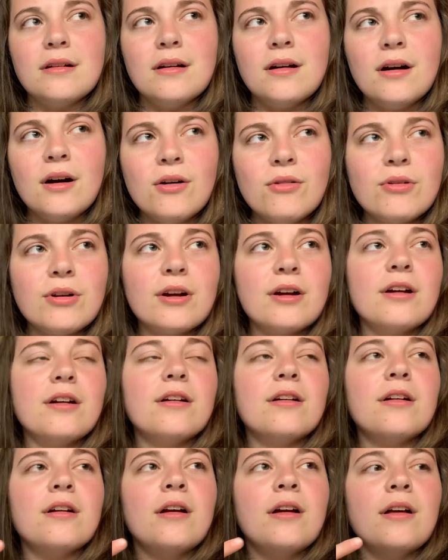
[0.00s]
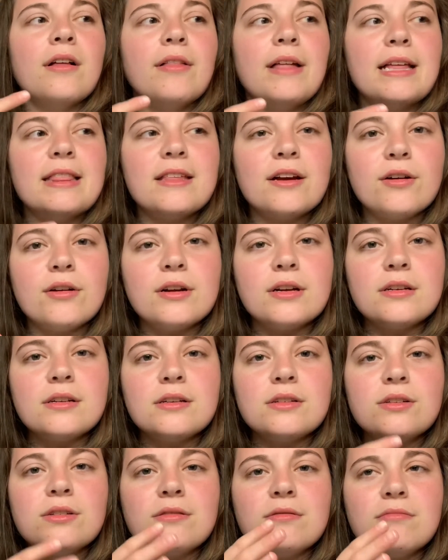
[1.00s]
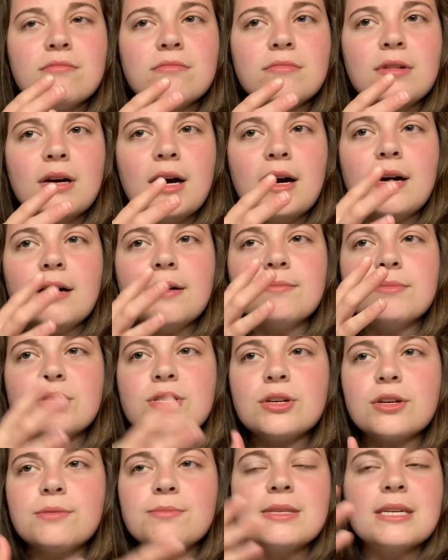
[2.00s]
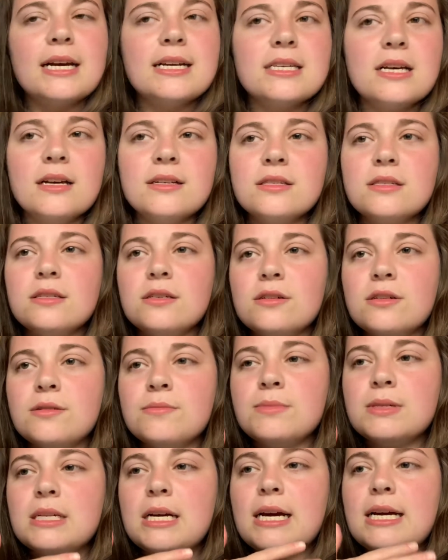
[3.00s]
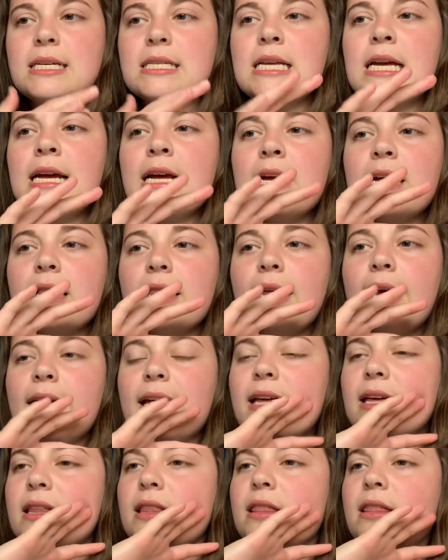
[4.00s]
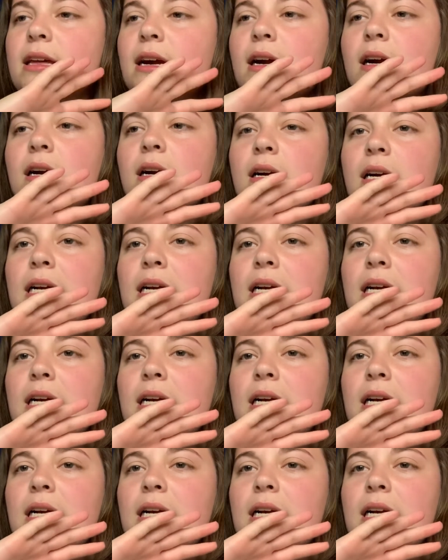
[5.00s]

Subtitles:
owner, like there are circumcised, uncircumcised, like there